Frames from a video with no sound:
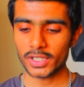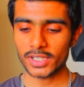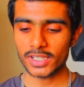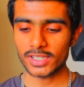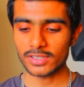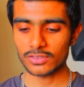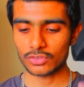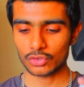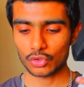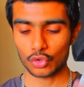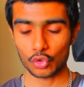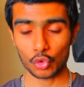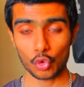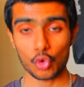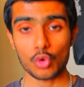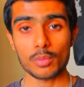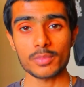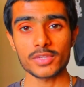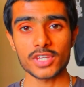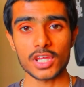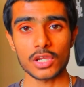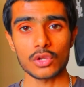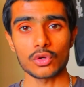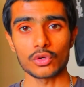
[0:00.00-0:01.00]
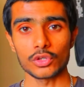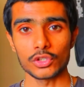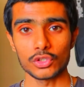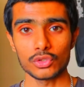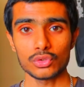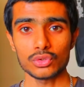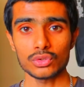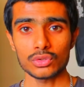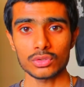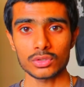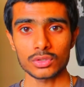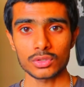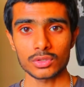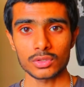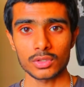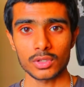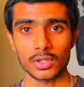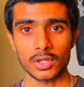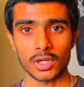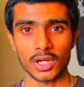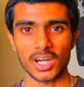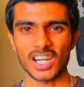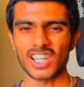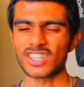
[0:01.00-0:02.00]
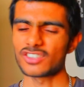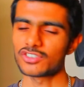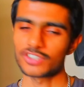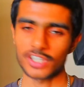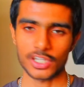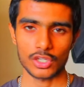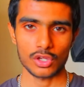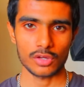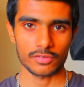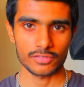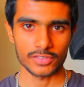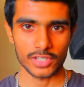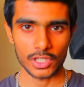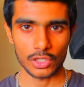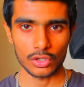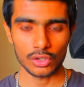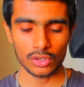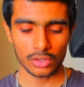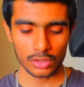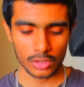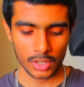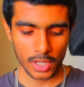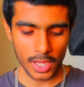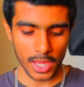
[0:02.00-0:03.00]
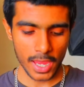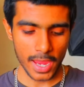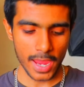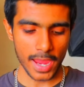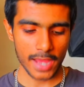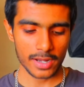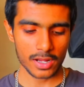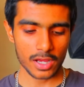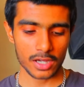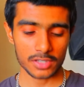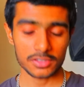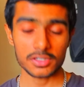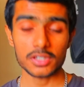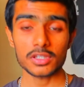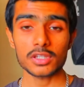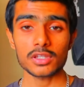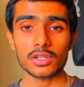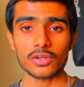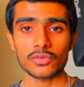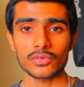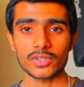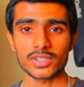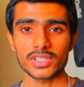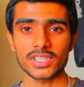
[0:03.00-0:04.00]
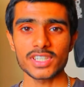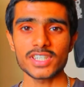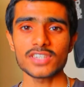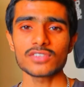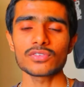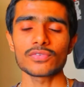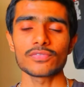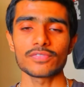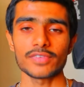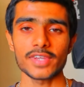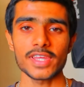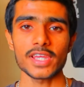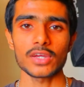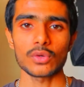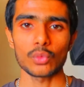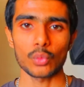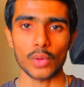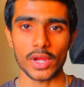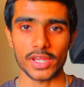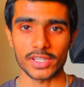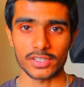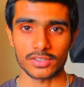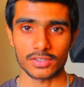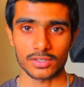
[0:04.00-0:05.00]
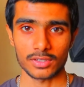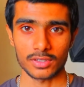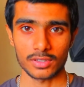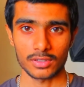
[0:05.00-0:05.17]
is chrome yellow hue, a shade of yellow, and another one is flake white.